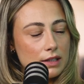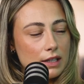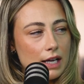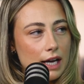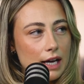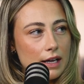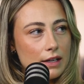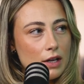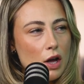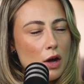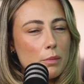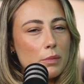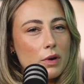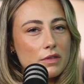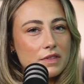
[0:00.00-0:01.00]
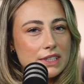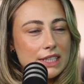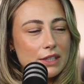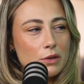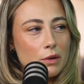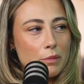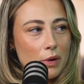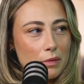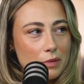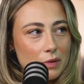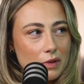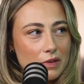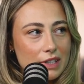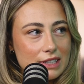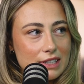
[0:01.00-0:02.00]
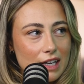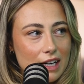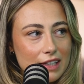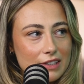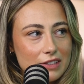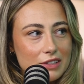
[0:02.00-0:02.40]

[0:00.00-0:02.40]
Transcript: Yeah, but obviously not popcorn that's like